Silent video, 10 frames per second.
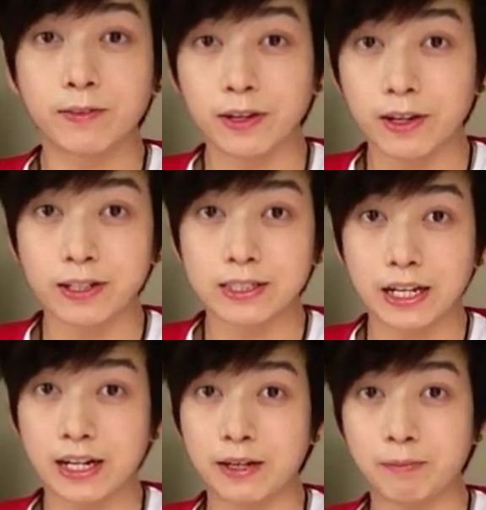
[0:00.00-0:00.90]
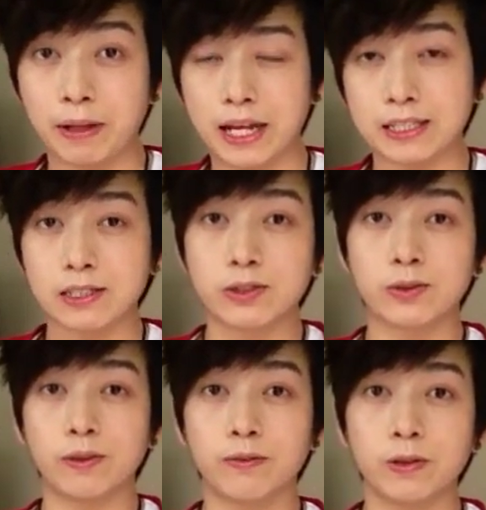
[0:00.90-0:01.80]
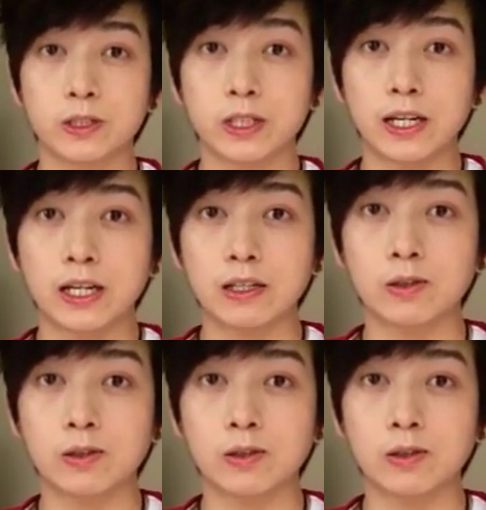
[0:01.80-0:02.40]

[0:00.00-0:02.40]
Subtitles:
videos that I'm planning to do in the future